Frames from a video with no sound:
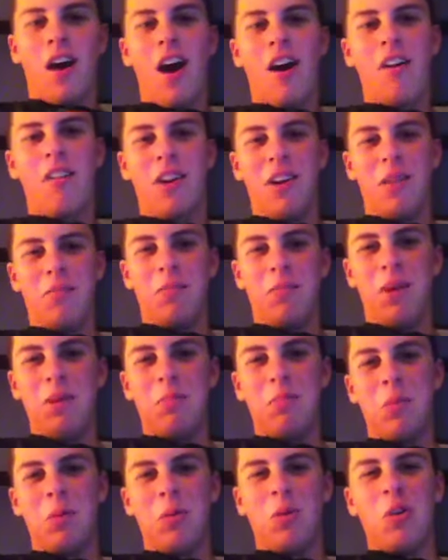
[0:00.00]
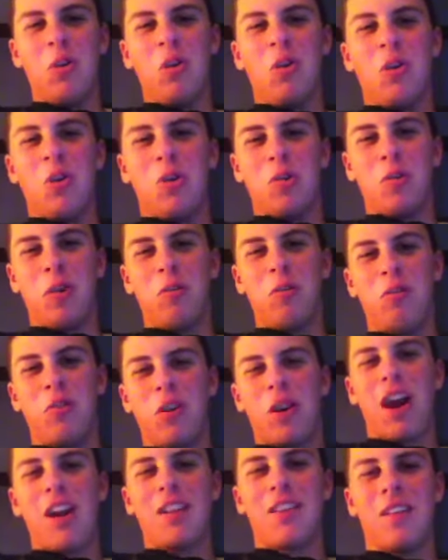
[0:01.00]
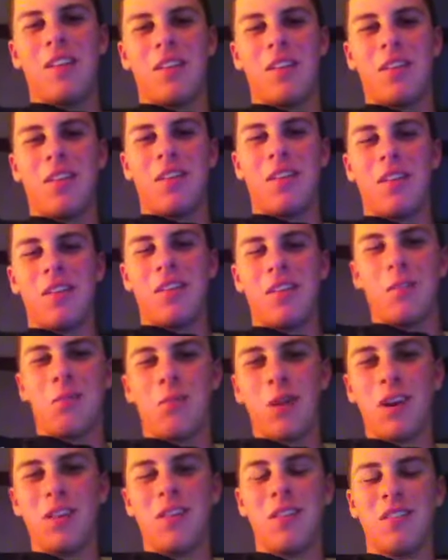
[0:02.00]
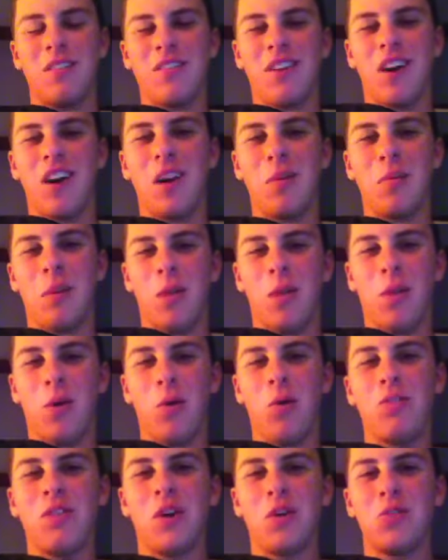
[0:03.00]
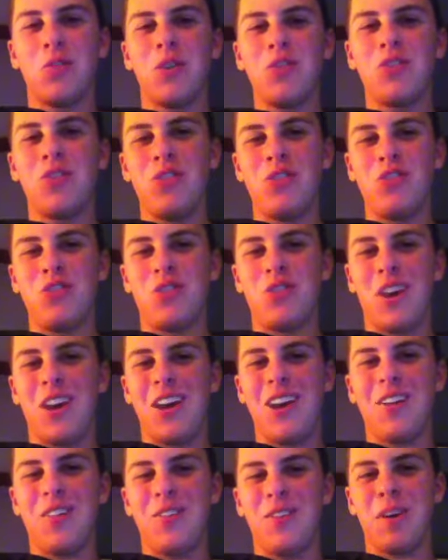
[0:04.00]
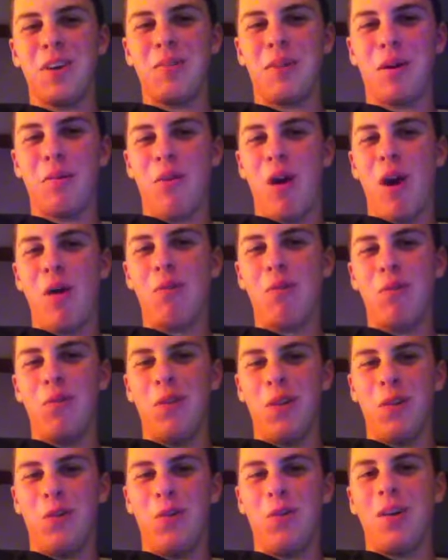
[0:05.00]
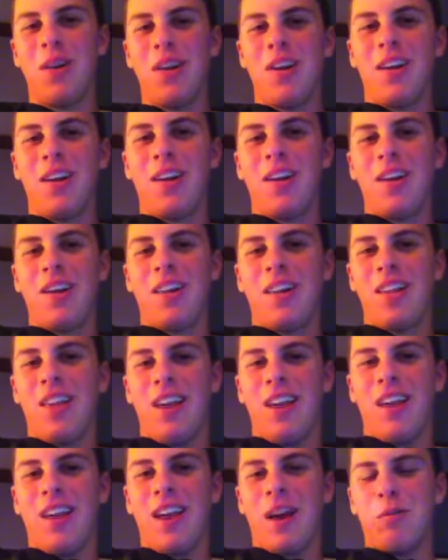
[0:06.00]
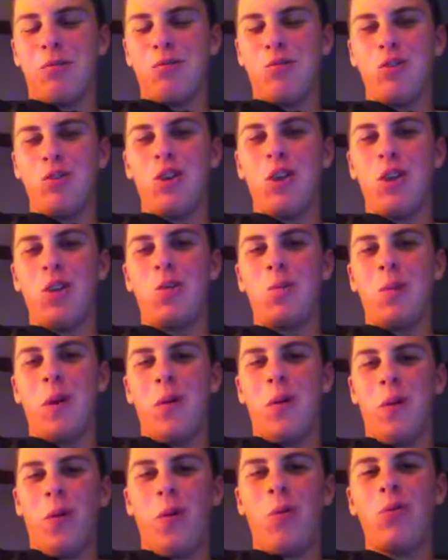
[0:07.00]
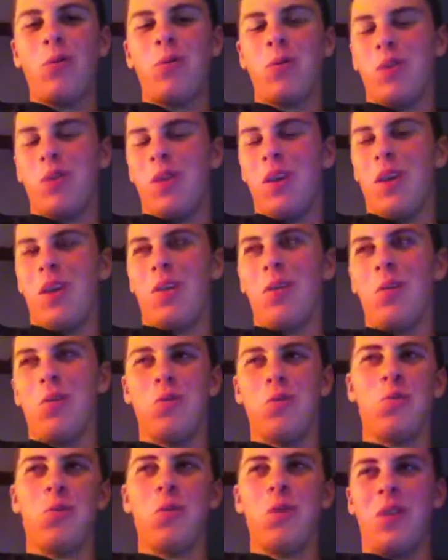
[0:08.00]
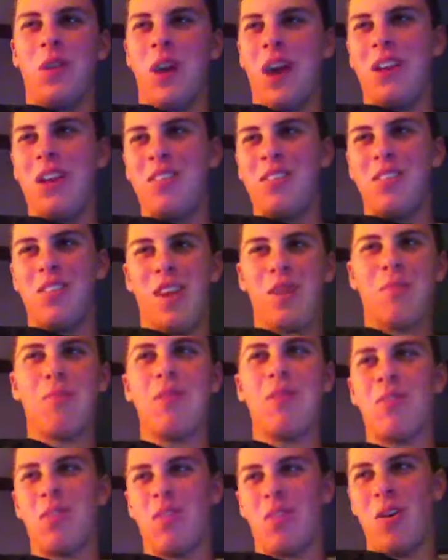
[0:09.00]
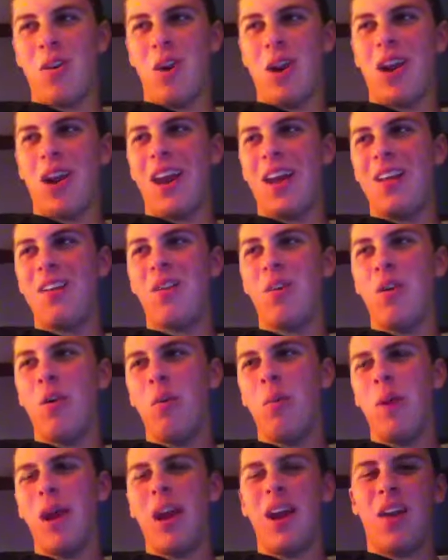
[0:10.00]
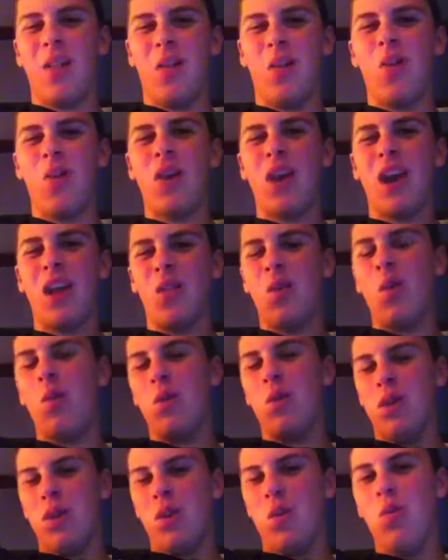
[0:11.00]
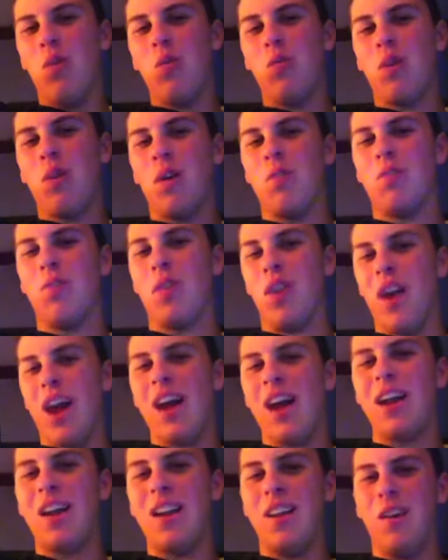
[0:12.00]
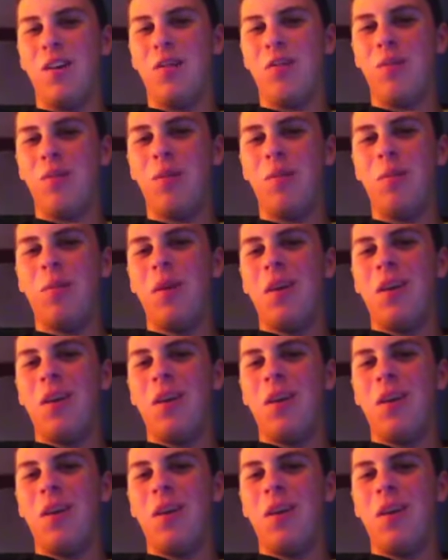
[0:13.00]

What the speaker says: All right, people. So I forgot to write this down in my notes. I was actually saying during my Raw review, like I was looking through my notes and like there was only 9 segments in there, and I had to go back and look on No DQ if I forgot any of them.